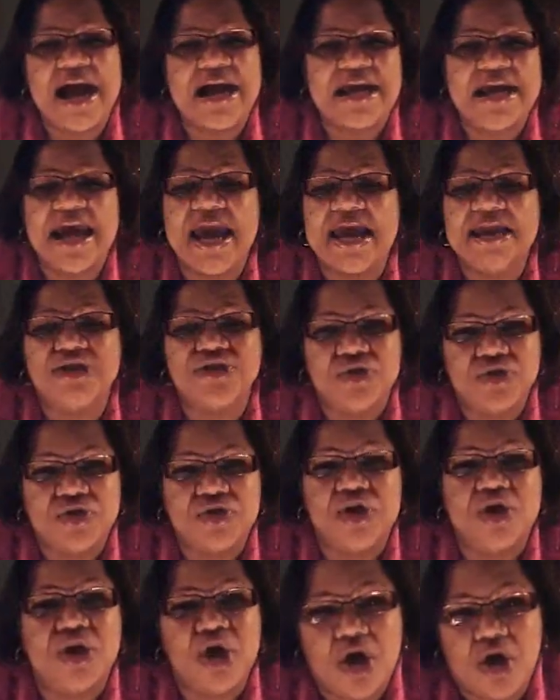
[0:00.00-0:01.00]
I can't
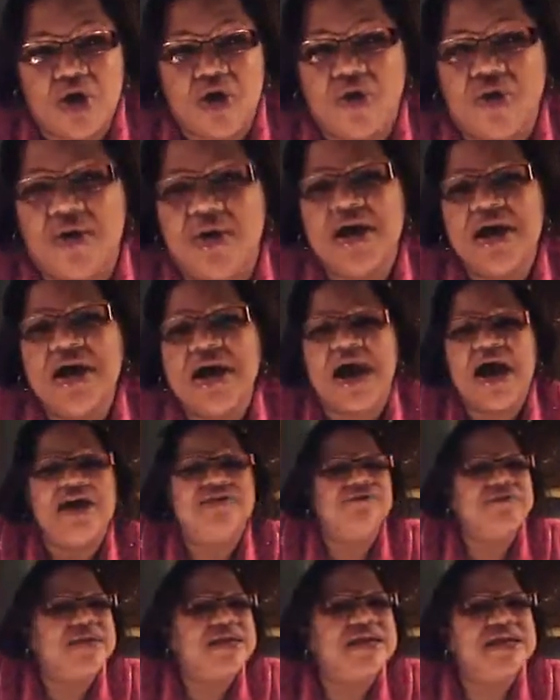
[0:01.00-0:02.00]
do it alone.
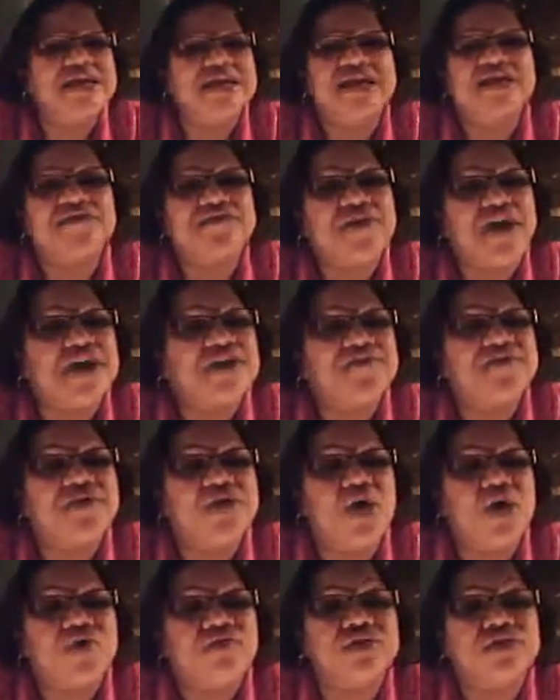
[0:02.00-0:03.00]
I've been in this fight
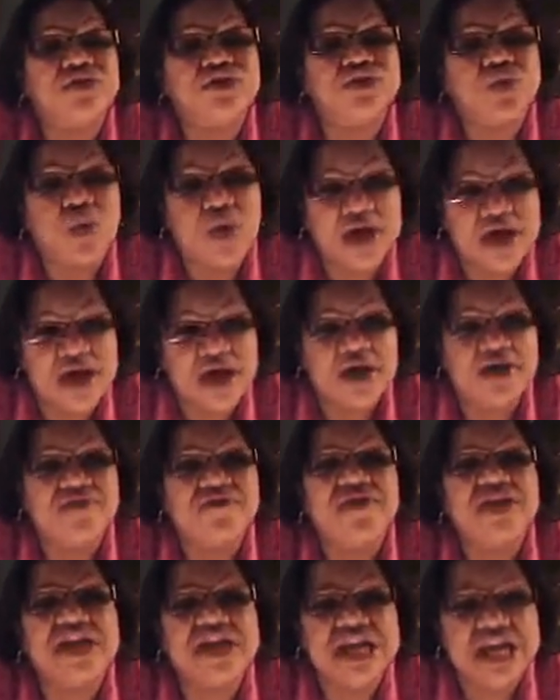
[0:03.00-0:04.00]
for over
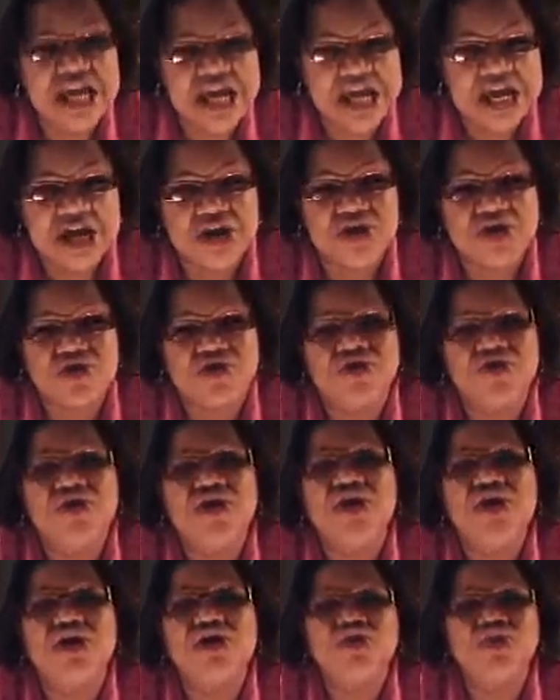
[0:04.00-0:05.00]
12 years.
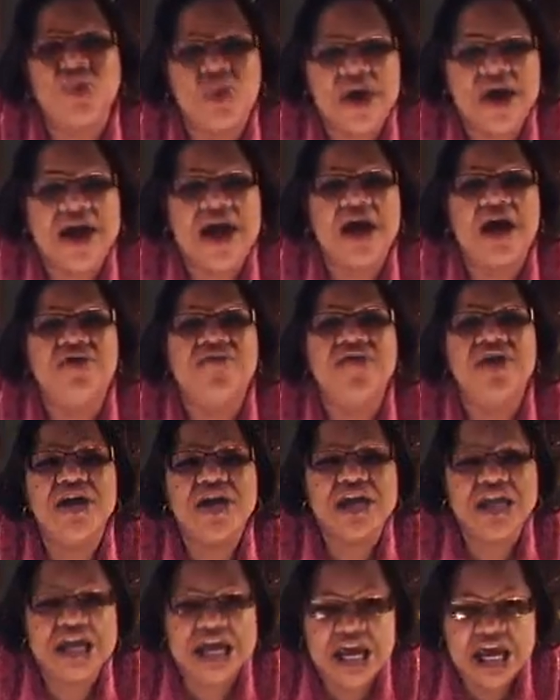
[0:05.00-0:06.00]
12
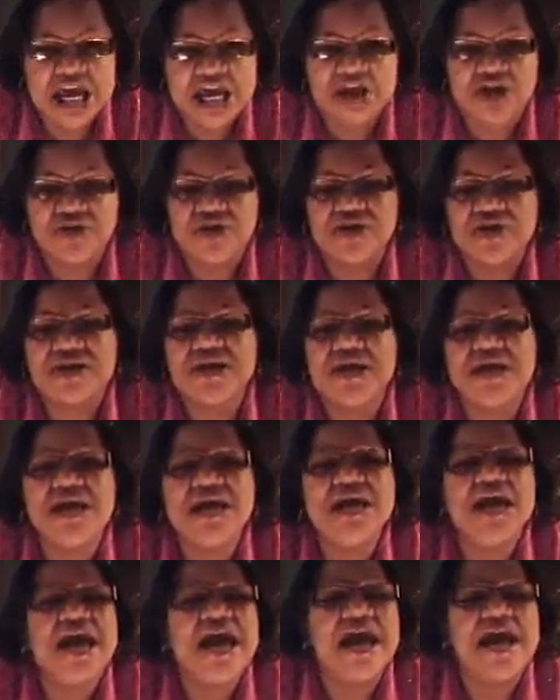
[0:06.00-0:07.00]
years.
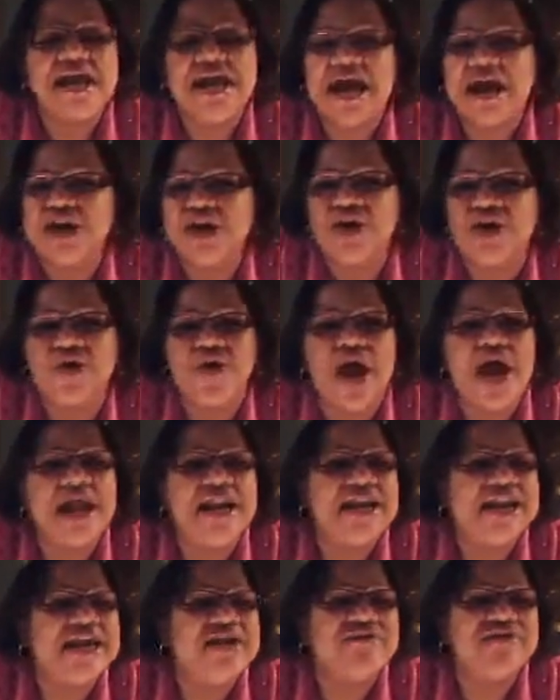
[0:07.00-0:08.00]
And I know
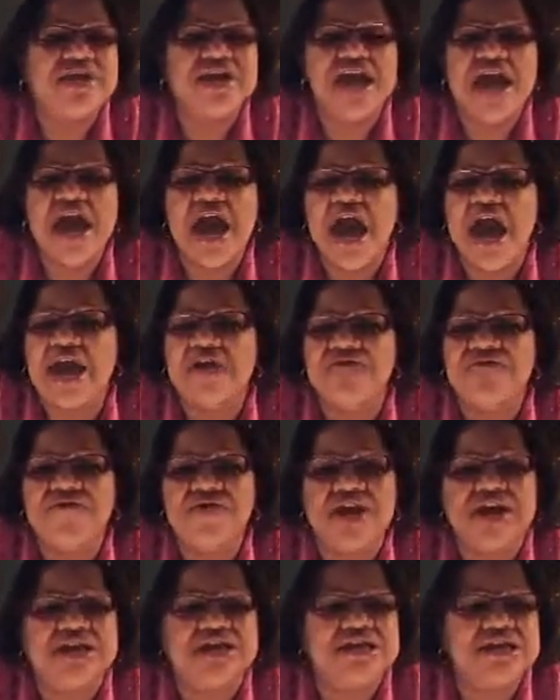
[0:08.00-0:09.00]
I live it
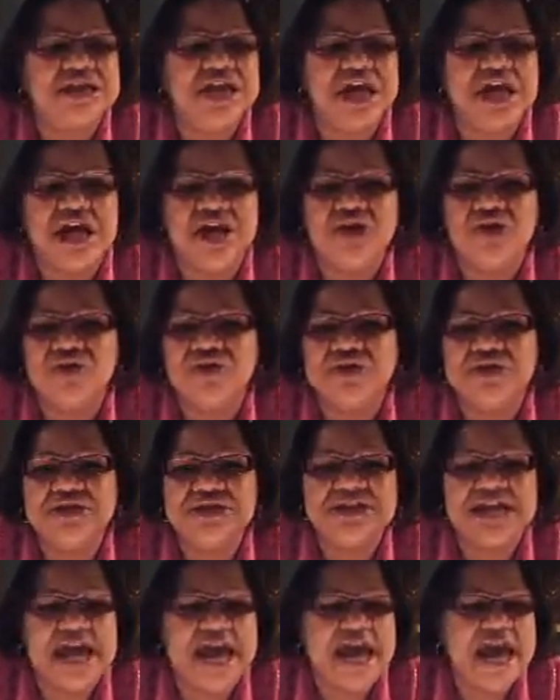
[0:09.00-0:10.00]
every single
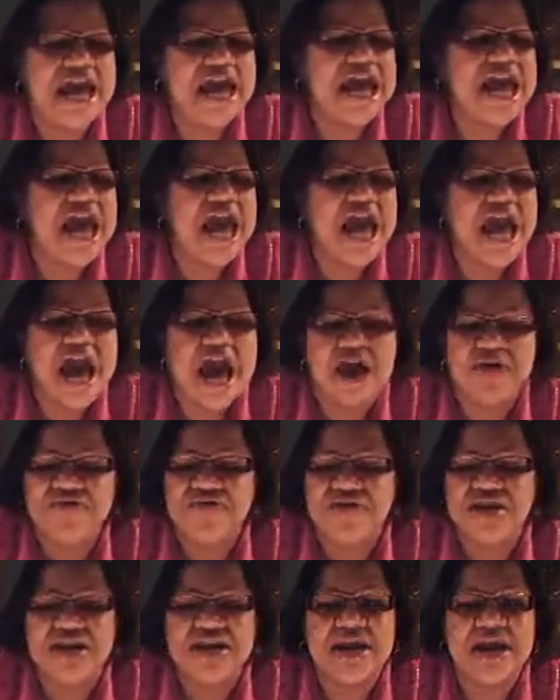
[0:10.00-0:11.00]
day.
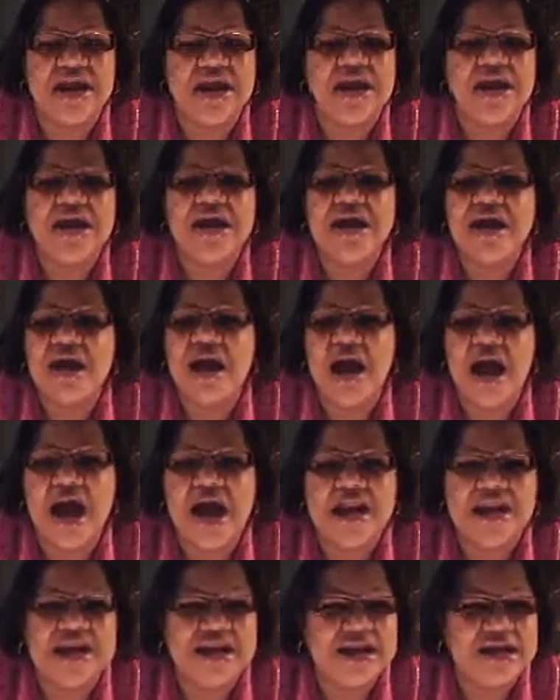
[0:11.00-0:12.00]
Every day.
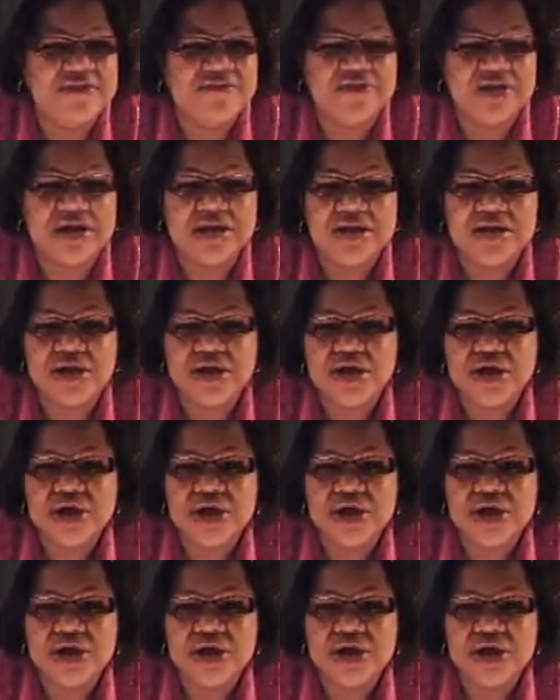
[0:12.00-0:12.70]
I live it.